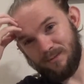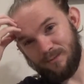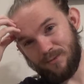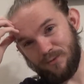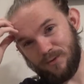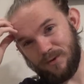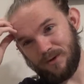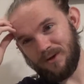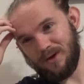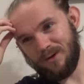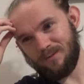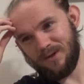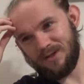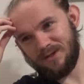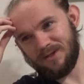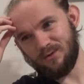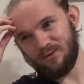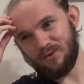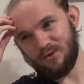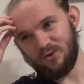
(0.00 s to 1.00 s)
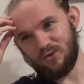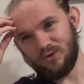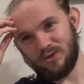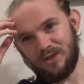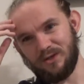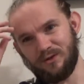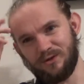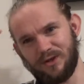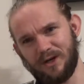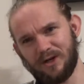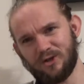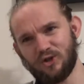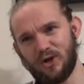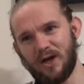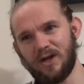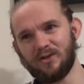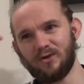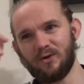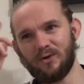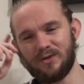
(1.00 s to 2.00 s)
Brewing Company down in New Zealand, and I
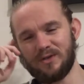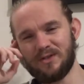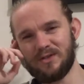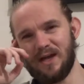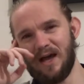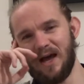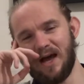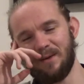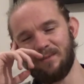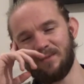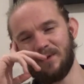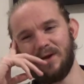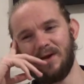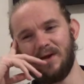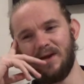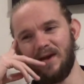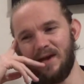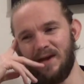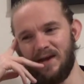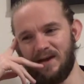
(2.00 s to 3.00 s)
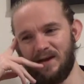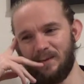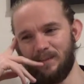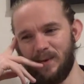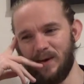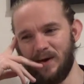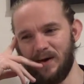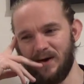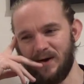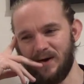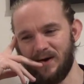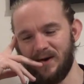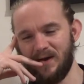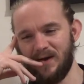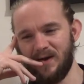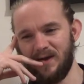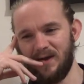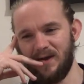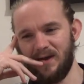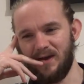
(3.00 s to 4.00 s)
tried it on tap in a bar
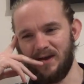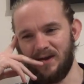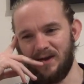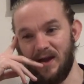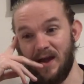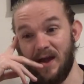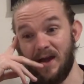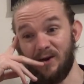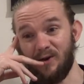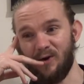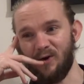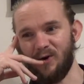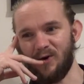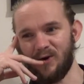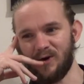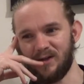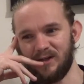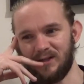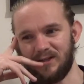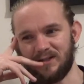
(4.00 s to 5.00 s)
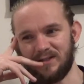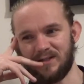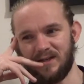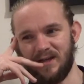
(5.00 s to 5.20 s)
in uh, in Auckland,